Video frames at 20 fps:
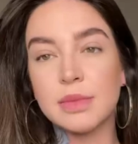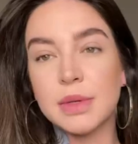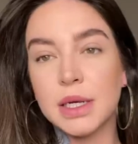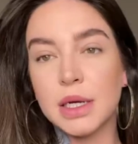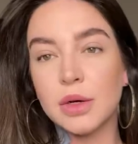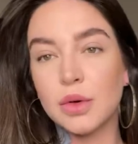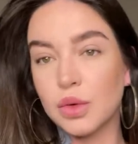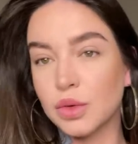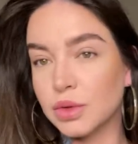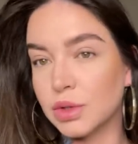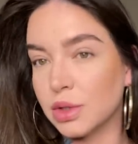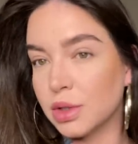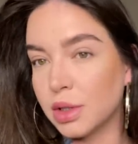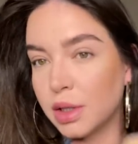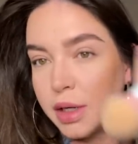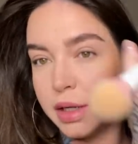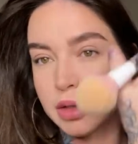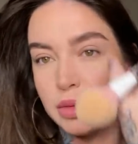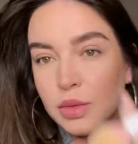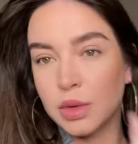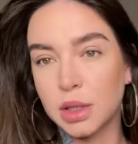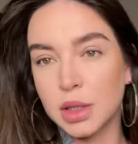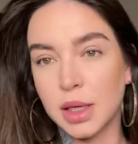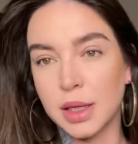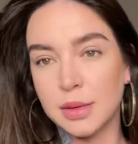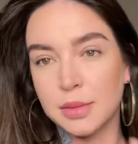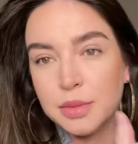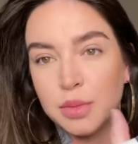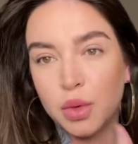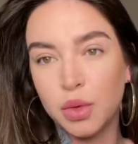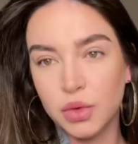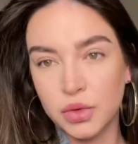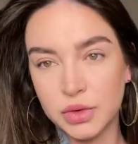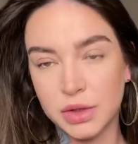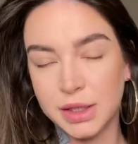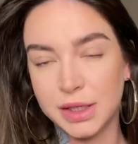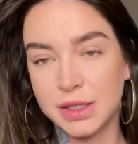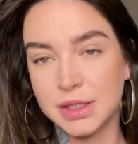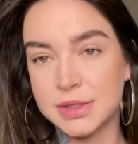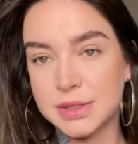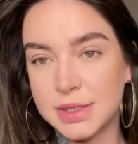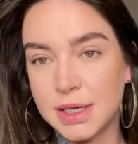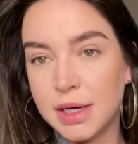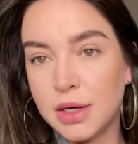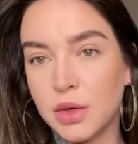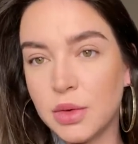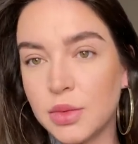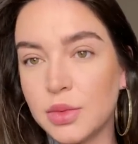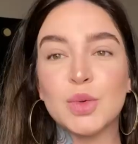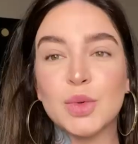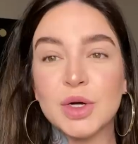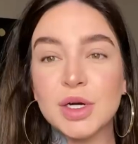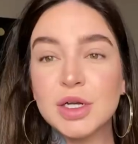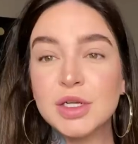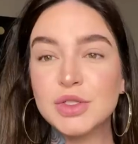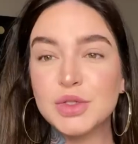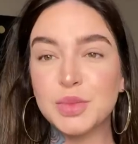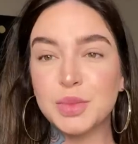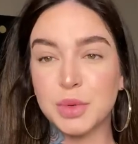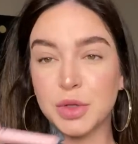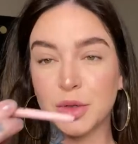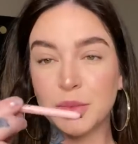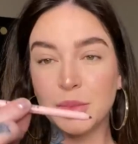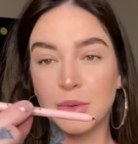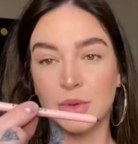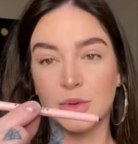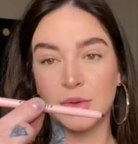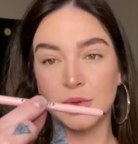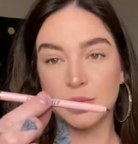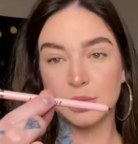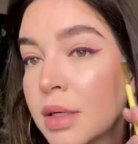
getting older, I don't wanna like pull things down. We're gonna do purple.